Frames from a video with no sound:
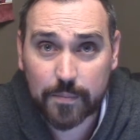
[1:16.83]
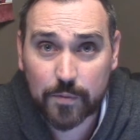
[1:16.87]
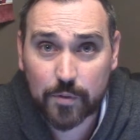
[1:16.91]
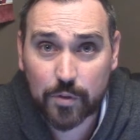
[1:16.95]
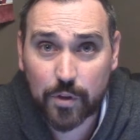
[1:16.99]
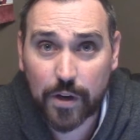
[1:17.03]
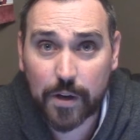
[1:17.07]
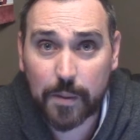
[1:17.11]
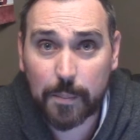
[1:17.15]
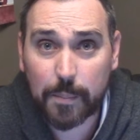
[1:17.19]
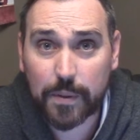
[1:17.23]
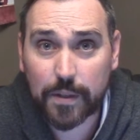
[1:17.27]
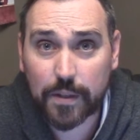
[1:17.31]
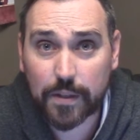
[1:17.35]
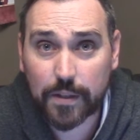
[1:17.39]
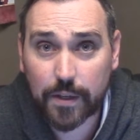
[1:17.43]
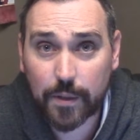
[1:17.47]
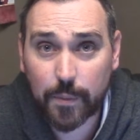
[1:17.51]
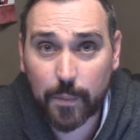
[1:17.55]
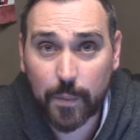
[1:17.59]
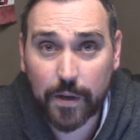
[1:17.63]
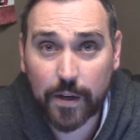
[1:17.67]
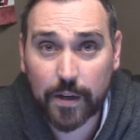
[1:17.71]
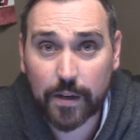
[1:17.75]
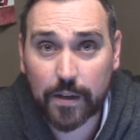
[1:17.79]
credibility
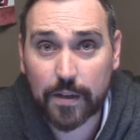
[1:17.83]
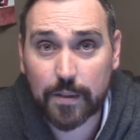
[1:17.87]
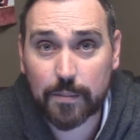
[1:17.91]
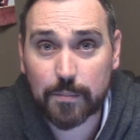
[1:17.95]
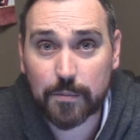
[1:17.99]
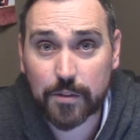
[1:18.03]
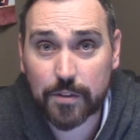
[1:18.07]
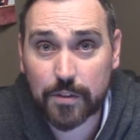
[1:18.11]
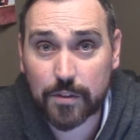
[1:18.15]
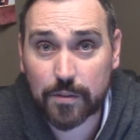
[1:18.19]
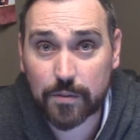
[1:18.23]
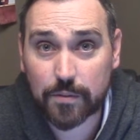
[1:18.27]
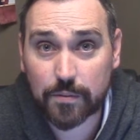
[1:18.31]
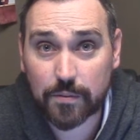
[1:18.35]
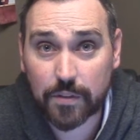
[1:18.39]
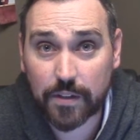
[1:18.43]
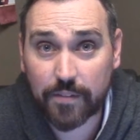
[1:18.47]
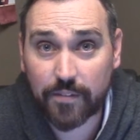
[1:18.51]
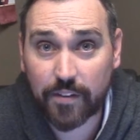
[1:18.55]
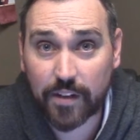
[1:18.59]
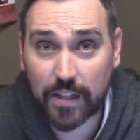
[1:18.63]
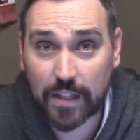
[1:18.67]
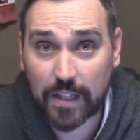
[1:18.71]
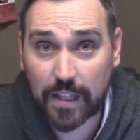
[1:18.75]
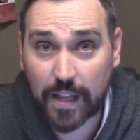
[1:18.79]
when it comes to
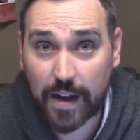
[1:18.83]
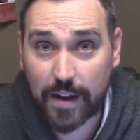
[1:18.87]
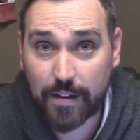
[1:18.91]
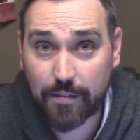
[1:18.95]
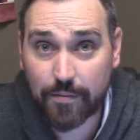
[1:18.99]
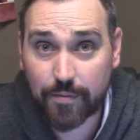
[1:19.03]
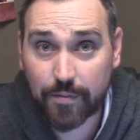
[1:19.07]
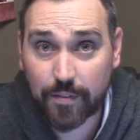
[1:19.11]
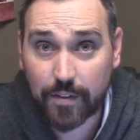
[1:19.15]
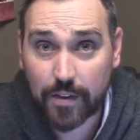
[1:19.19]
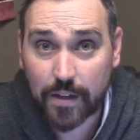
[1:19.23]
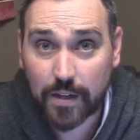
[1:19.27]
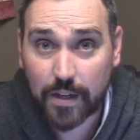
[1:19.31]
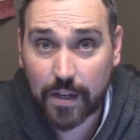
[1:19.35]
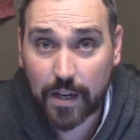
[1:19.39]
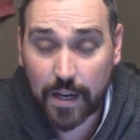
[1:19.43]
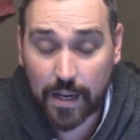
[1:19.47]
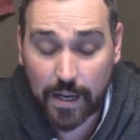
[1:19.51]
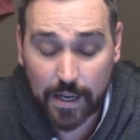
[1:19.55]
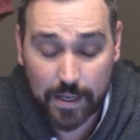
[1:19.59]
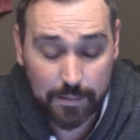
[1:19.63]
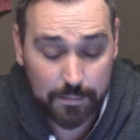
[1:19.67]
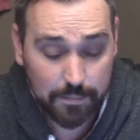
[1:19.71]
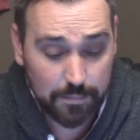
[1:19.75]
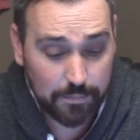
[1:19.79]
living life
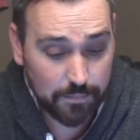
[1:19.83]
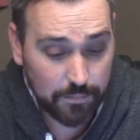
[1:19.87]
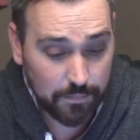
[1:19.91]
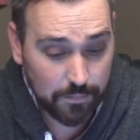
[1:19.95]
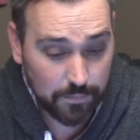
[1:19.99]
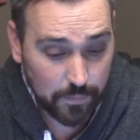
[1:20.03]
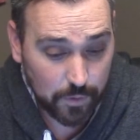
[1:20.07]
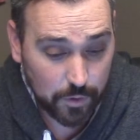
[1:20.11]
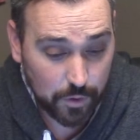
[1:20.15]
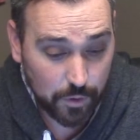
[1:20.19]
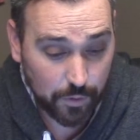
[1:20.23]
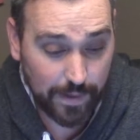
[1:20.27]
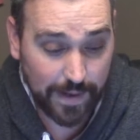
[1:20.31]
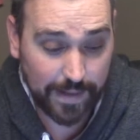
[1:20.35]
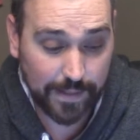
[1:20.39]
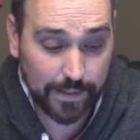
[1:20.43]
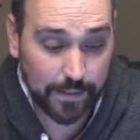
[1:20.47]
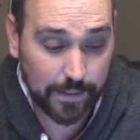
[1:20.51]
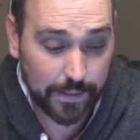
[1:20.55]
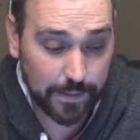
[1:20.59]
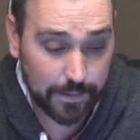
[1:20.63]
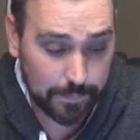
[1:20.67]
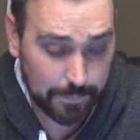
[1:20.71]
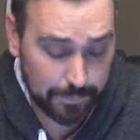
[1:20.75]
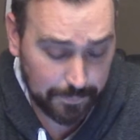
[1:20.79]
um,
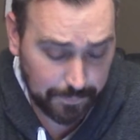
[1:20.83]
correctly.